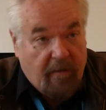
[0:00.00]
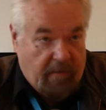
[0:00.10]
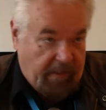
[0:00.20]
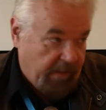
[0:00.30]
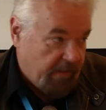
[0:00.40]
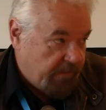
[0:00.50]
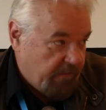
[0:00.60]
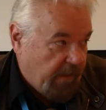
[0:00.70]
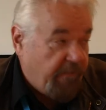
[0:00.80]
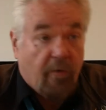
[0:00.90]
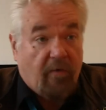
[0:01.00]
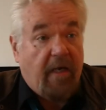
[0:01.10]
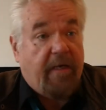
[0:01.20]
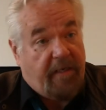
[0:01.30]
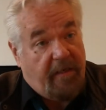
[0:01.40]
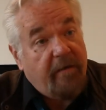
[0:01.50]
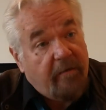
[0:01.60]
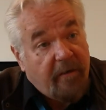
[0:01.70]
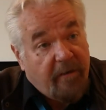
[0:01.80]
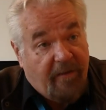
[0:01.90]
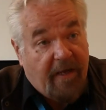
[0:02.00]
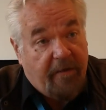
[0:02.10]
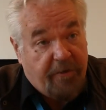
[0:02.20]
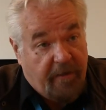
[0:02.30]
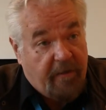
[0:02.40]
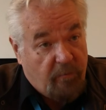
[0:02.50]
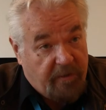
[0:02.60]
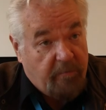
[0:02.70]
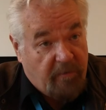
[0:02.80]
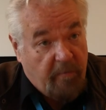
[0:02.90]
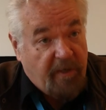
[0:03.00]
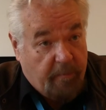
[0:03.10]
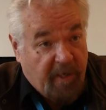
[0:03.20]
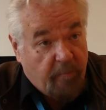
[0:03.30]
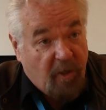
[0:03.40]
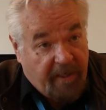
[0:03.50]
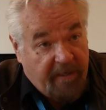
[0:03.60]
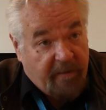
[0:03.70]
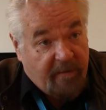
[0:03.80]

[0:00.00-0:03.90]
And if you're lucky, that agenda will simply be to make money.